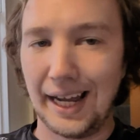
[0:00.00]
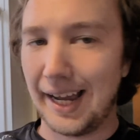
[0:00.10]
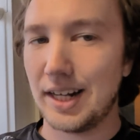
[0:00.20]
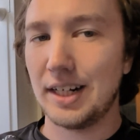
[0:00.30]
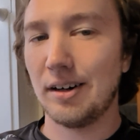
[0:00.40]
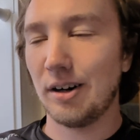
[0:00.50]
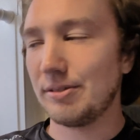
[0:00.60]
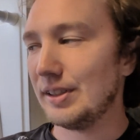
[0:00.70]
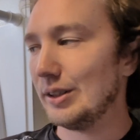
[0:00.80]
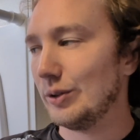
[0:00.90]
And in an
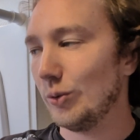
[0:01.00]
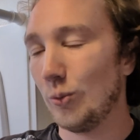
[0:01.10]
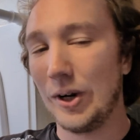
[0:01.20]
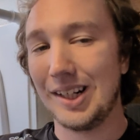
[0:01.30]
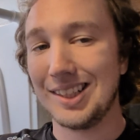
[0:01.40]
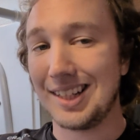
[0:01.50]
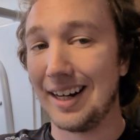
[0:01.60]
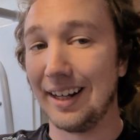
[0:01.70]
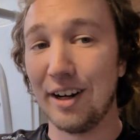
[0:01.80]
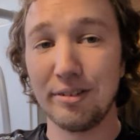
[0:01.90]
RV, weight is
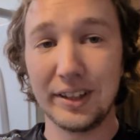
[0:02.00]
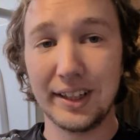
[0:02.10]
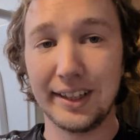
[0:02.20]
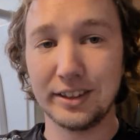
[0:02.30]
kind of everything.